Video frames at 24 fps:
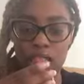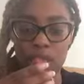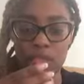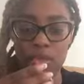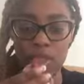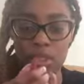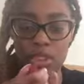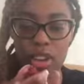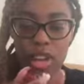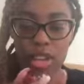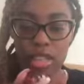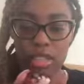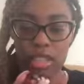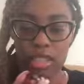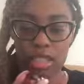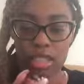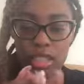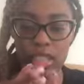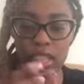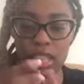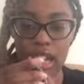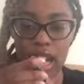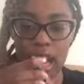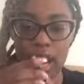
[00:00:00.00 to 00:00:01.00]
I'm trying to
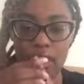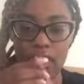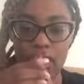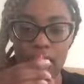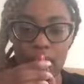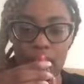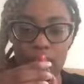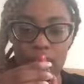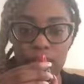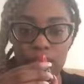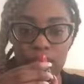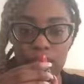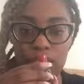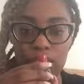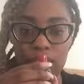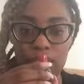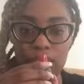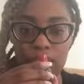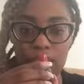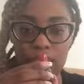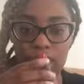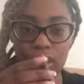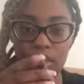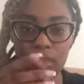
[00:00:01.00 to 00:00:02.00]
see how I do
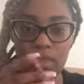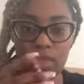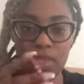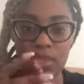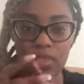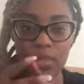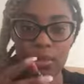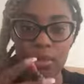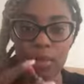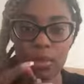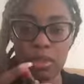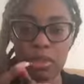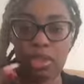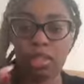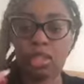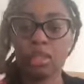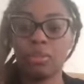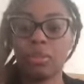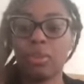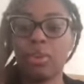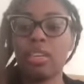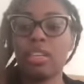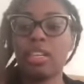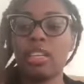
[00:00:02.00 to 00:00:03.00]
this. I don't know if I'm supposed to
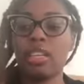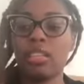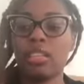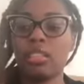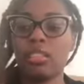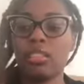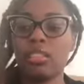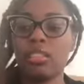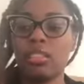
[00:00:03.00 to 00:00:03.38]
spray it.